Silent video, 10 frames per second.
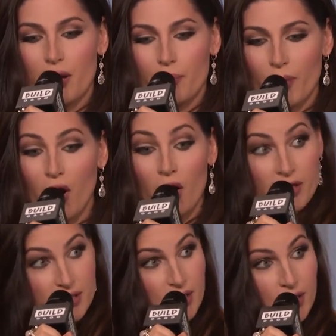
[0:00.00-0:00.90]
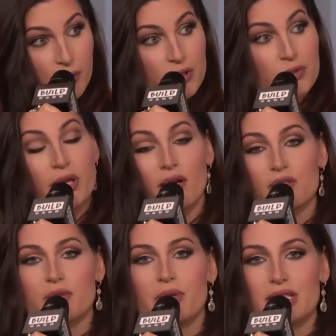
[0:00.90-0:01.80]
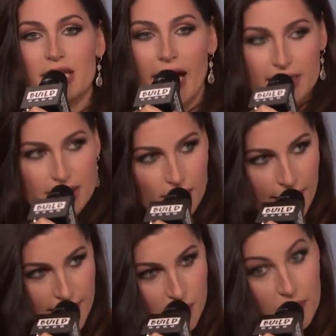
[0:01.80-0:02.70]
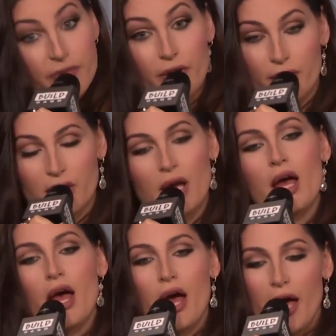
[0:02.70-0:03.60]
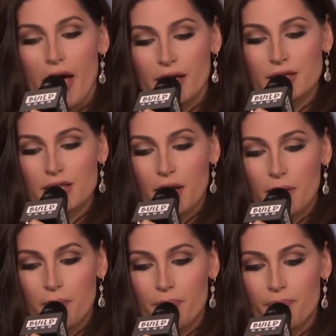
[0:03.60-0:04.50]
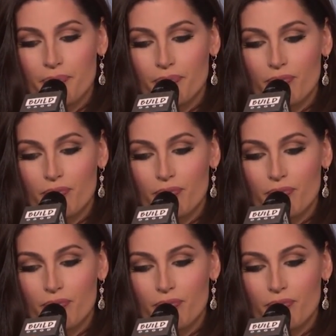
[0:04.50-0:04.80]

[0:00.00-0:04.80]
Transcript: um, harness it. I went to an LGBT acting class with Laverne, and um,